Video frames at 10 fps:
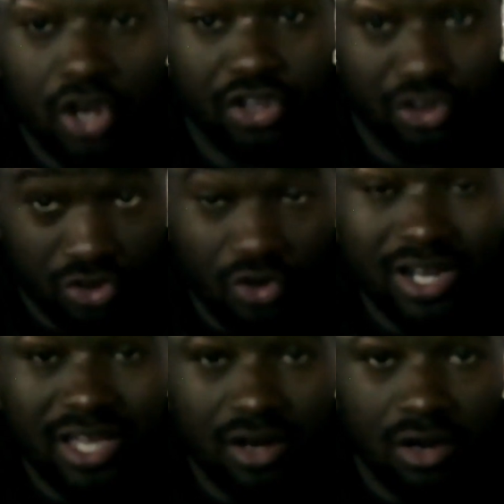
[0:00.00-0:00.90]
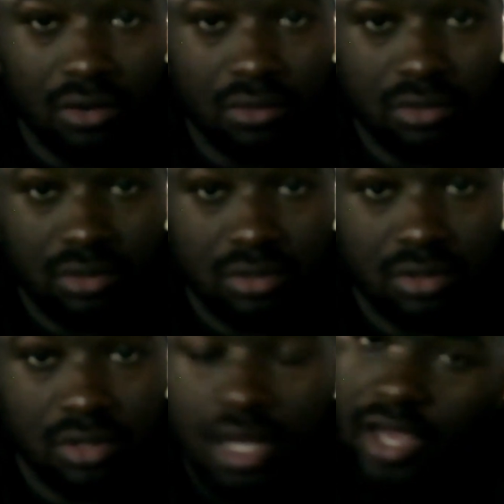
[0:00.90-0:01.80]
you're going to get old
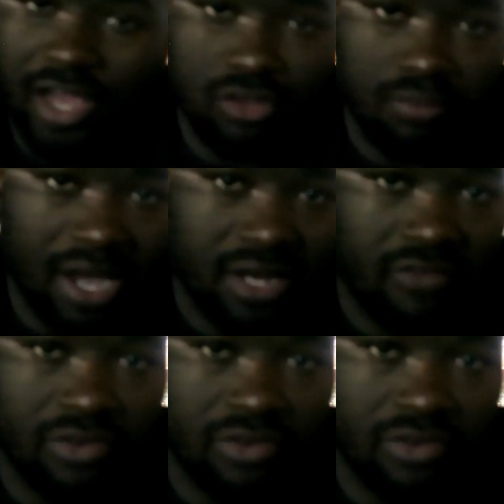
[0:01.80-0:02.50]
and you might not